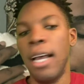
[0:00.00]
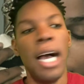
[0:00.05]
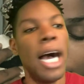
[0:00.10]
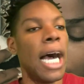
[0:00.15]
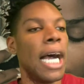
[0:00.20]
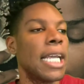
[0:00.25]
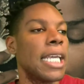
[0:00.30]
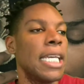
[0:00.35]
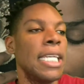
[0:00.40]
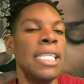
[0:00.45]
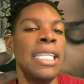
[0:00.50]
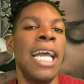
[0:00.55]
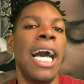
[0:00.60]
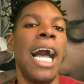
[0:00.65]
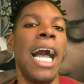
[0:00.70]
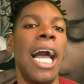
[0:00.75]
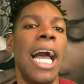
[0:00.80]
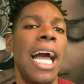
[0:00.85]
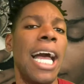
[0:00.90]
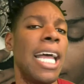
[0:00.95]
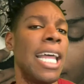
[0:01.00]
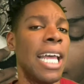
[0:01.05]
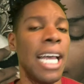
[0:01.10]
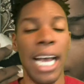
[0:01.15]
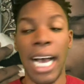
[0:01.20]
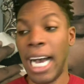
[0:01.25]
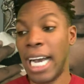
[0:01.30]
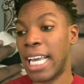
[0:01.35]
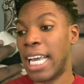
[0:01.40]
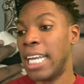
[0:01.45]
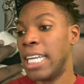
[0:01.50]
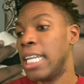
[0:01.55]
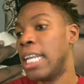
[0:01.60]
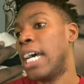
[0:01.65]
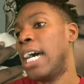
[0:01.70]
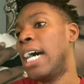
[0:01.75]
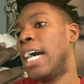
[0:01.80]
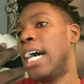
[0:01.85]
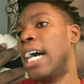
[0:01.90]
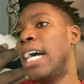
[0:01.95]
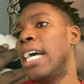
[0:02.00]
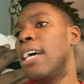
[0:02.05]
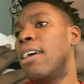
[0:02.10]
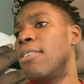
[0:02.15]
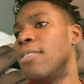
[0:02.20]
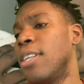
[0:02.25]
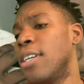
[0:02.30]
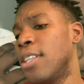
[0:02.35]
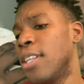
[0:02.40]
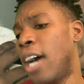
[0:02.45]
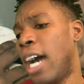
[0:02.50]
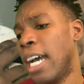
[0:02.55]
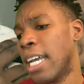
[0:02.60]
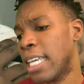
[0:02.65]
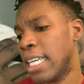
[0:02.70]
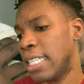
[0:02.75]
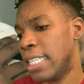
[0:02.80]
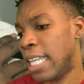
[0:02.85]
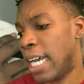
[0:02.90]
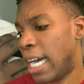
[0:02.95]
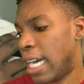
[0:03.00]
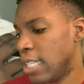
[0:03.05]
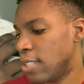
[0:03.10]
I cannot, I cannot. Oh no no, I cannot.